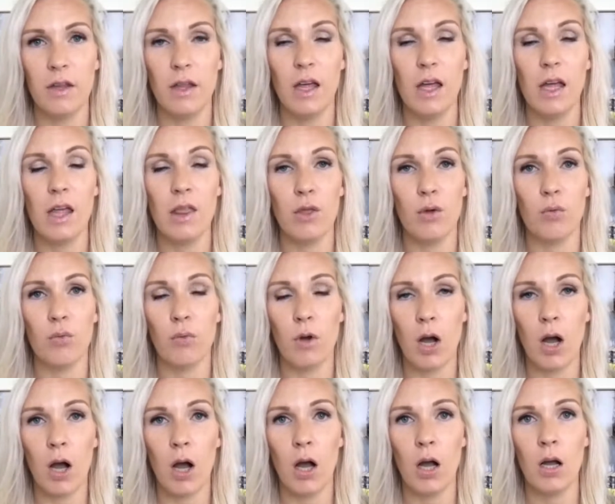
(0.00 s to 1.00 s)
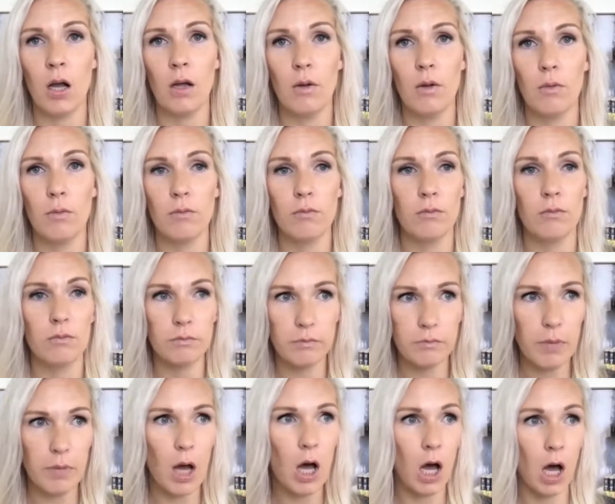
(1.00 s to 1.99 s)
in the wrong
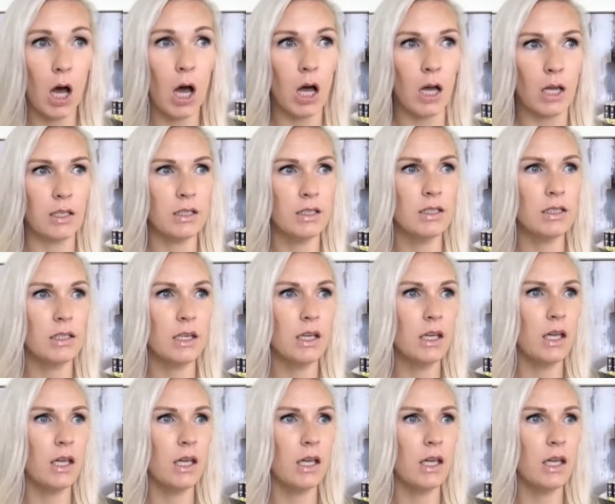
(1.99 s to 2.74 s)
pond,